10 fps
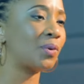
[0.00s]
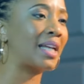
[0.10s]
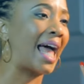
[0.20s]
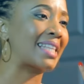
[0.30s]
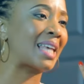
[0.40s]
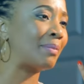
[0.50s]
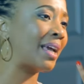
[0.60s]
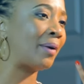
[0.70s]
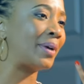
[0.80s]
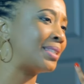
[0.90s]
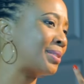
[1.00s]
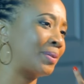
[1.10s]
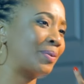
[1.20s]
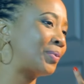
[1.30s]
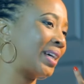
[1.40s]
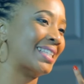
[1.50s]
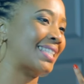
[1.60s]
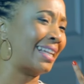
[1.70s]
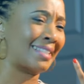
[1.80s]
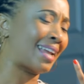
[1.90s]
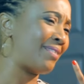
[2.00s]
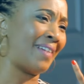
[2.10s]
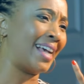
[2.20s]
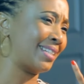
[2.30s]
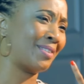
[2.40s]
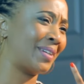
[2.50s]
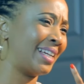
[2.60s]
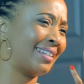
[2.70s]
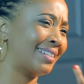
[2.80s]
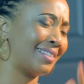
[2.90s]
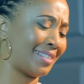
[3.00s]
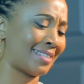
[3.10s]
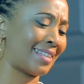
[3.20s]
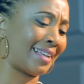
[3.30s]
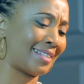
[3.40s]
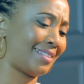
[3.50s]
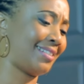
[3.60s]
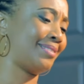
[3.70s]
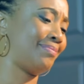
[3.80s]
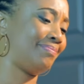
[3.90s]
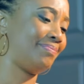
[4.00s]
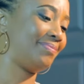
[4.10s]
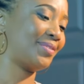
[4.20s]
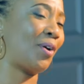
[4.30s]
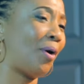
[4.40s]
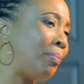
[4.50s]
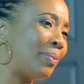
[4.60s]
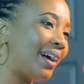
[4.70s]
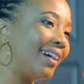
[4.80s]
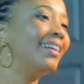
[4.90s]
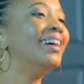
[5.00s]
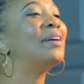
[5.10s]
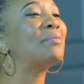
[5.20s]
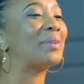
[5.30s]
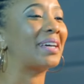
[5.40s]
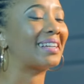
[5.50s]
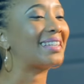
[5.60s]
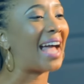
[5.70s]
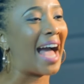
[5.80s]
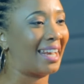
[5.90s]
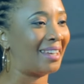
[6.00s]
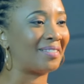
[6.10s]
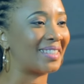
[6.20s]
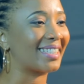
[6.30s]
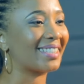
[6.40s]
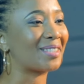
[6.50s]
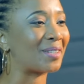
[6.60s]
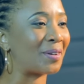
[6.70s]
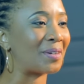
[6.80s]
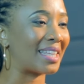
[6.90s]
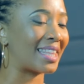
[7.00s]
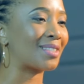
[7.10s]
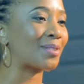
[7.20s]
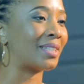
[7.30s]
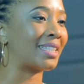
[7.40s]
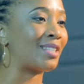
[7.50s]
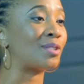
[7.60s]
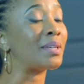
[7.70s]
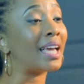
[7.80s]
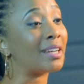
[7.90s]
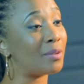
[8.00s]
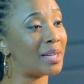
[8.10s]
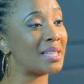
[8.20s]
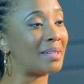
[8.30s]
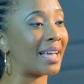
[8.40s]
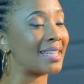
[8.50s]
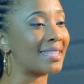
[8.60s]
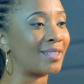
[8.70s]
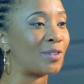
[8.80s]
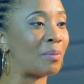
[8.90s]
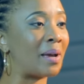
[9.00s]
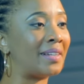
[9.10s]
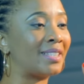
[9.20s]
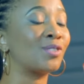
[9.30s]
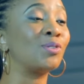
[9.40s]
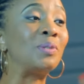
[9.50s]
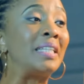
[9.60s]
what is that? Is that a fashion ring? Is that copper? But I love it. So, and that's all it needs to be. And it reminds me, like I said, your marriage is